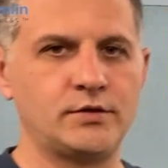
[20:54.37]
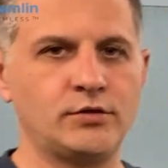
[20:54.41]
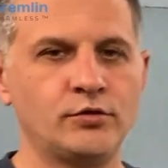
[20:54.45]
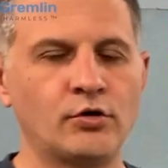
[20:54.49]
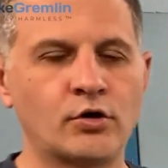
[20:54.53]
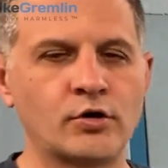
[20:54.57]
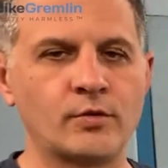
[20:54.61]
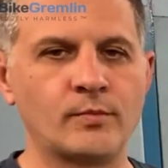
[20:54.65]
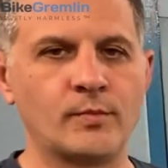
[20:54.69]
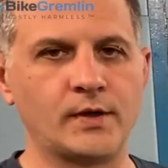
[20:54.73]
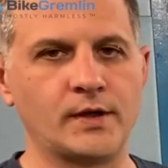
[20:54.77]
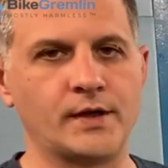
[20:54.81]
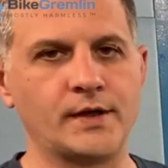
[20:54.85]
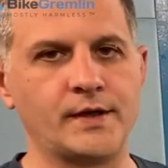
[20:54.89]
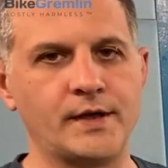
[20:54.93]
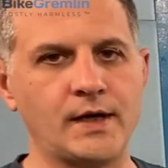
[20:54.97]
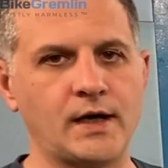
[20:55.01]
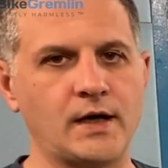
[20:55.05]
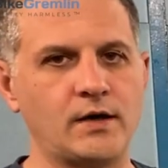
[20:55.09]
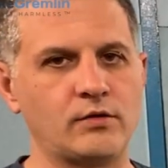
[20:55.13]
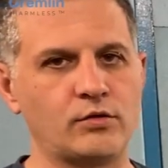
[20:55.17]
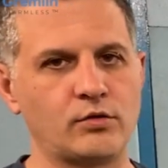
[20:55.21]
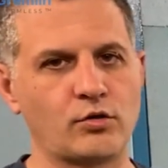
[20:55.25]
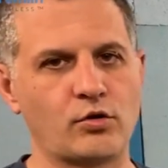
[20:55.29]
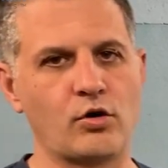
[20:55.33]
normally
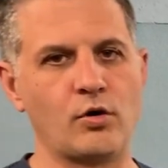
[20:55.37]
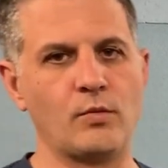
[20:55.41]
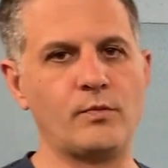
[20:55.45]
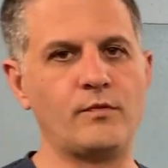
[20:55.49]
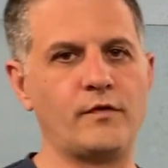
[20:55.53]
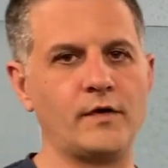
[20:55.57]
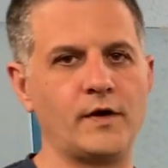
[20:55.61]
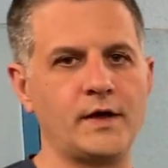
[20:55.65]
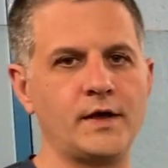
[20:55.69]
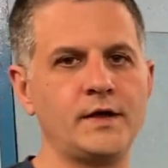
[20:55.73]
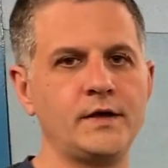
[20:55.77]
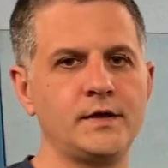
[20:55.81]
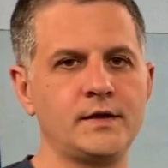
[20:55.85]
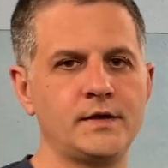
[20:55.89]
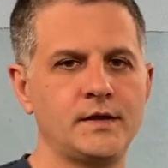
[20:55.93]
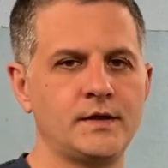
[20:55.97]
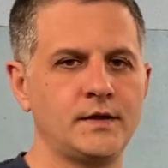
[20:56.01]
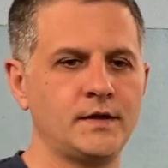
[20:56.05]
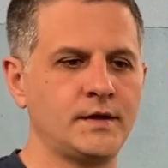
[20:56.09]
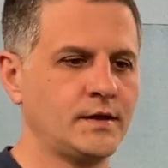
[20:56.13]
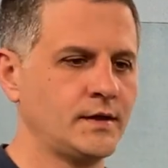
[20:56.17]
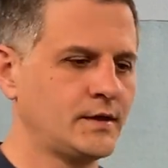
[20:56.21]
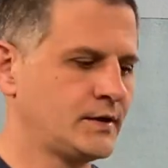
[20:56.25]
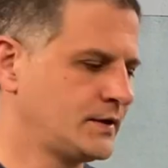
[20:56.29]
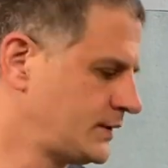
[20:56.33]
now, hopefully,
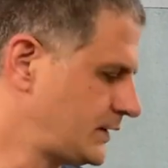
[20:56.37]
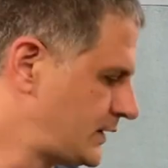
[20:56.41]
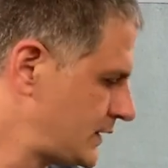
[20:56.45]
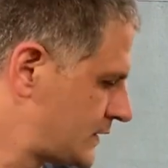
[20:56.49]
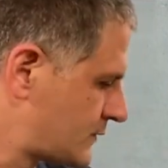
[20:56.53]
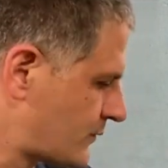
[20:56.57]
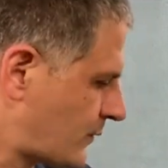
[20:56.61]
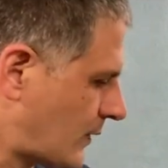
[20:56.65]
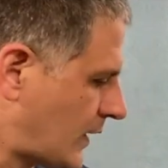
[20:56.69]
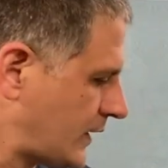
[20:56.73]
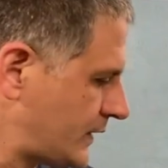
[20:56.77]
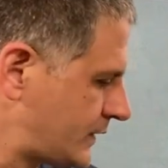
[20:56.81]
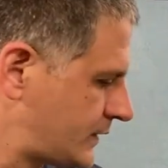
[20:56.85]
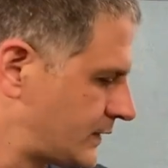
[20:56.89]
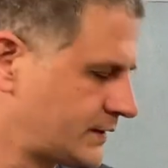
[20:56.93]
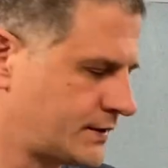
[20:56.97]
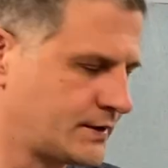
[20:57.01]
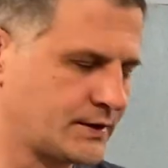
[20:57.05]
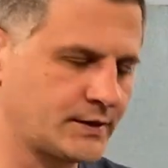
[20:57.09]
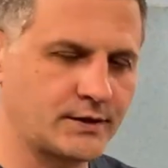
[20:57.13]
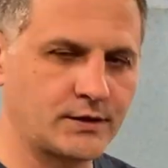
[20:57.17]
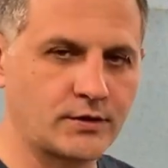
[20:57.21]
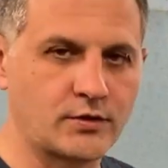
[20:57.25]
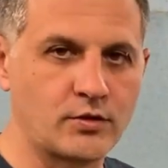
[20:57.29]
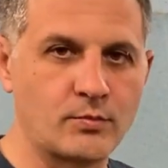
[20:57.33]
despite
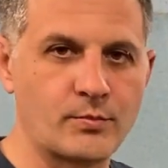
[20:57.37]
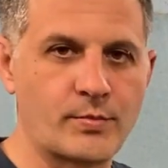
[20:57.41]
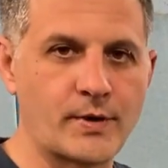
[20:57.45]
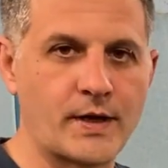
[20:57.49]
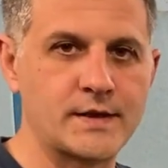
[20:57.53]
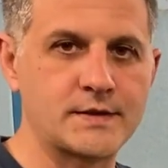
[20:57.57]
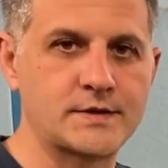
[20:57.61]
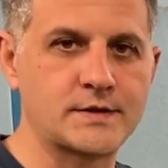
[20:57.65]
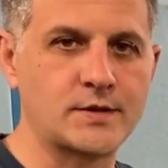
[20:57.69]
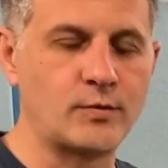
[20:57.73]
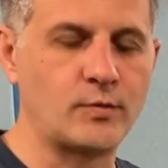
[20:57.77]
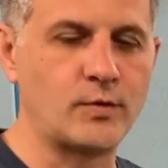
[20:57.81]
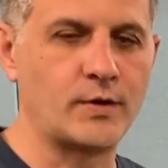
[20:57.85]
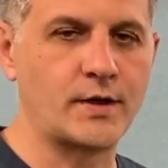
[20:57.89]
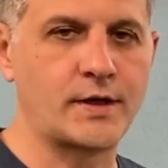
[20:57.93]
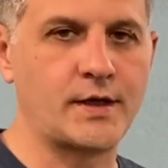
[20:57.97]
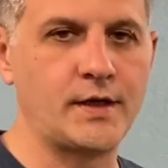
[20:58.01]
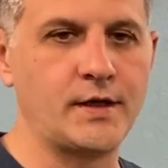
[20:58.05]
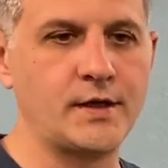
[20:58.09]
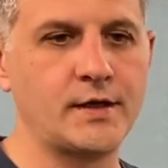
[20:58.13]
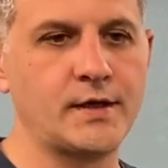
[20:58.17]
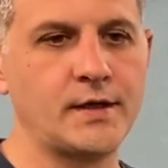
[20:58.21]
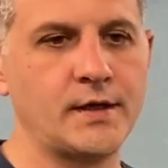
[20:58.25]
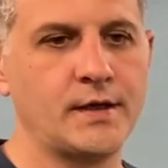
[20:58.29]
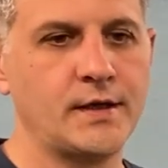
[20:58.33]
the compressor
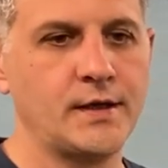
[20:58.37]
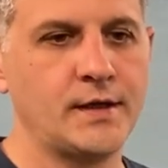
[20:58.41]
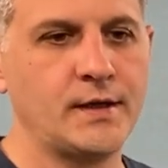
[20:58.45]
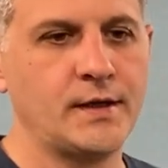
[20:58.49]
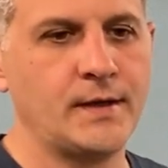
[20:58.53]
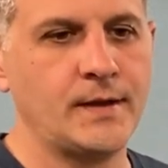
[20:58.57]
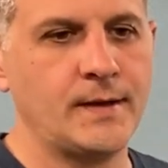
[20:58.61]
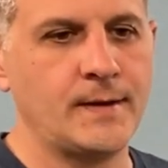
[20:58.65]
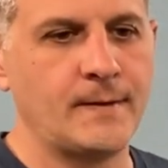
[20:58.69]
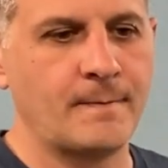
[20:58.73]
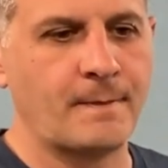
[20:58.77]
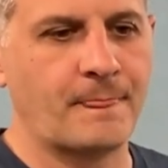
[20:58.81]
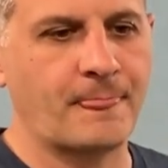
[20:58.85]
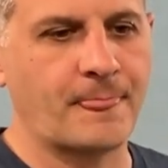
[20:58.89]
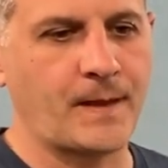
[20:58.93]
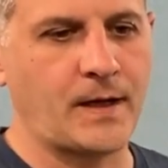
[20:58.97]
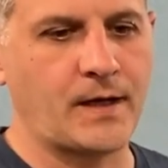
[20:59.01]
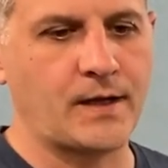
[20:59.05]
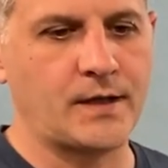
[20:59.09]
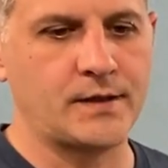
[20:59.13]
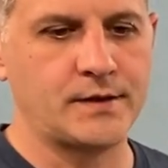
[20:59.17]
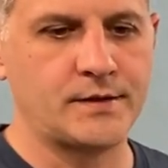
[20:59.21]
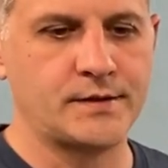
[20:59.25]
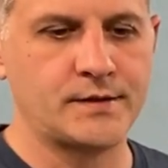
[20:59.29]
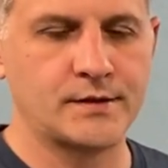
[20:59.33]
working.
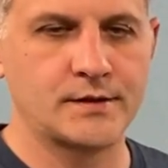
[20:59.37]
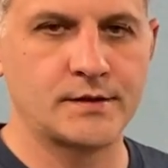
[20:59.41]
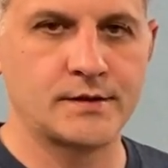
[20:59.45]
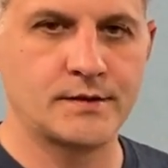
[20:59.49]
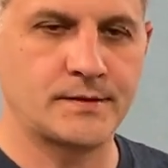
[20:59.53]
And